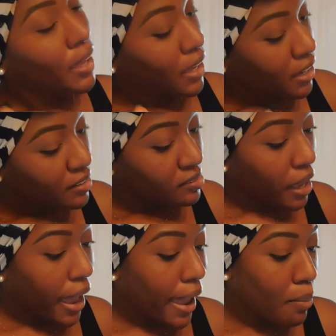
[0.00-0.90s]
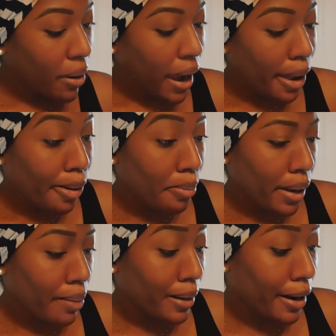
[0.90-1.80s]
It's the eyebrow,
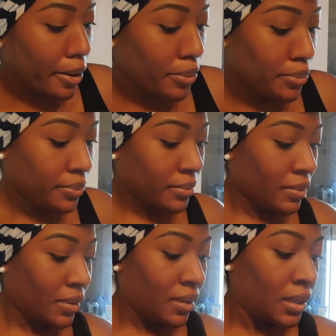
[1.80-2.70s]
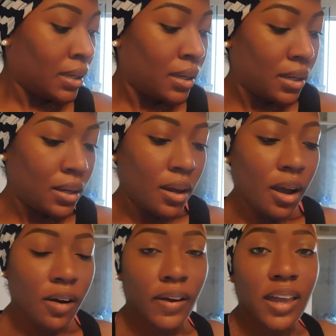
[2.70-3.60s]
brow.
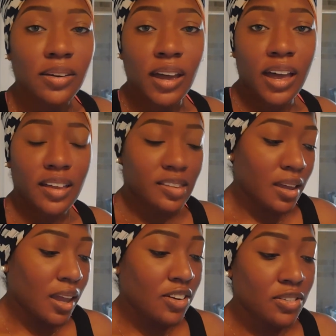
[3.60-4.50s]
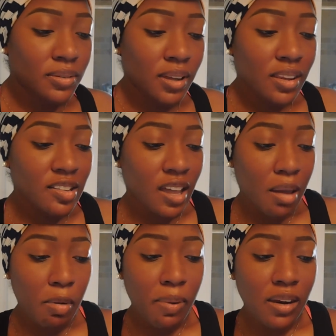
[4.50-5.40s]
All right, you guys, I'll catch you another time.
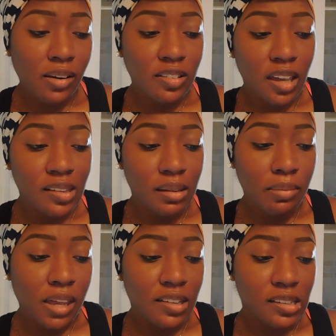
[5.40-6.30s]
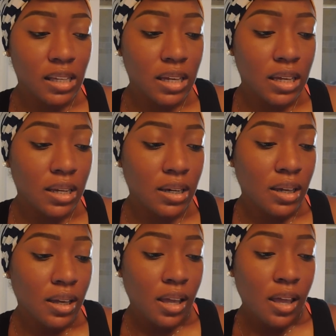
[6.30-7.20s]
I'm about to go take some medicine.
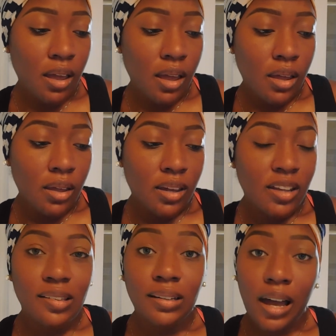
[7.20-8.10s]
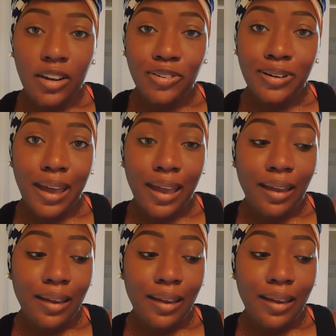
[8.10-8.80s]
It's laundry day